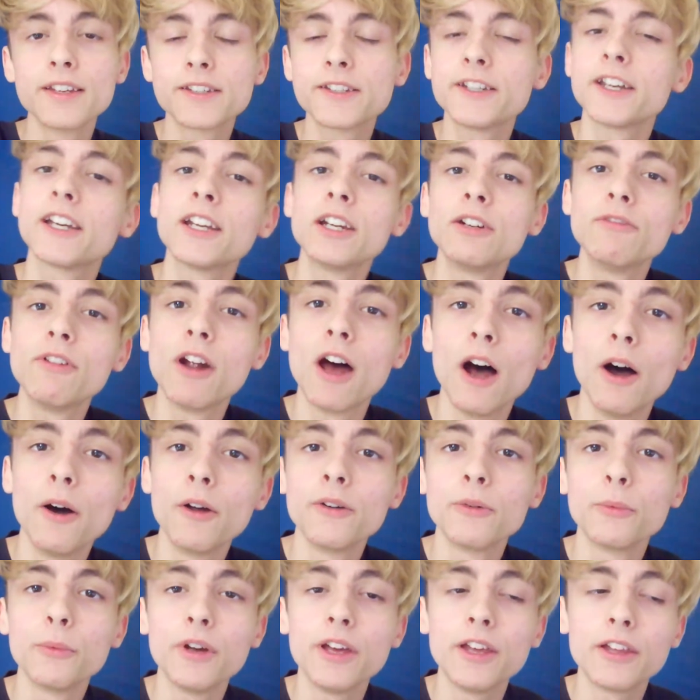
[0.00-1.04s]
sticking
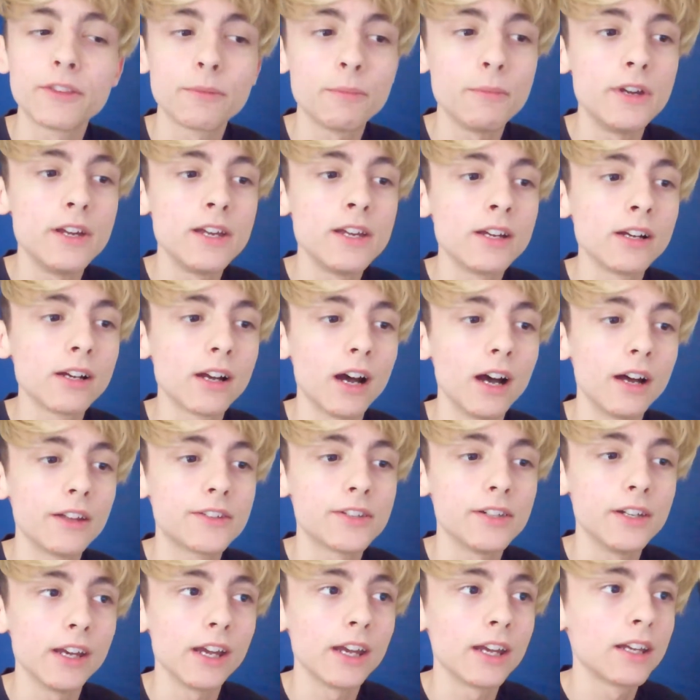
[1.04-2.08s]
around with me
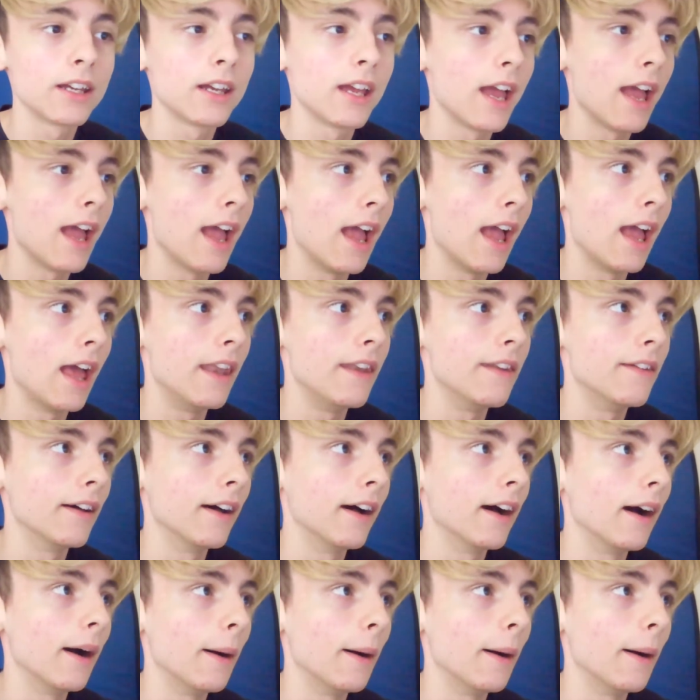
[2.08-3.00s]
today. And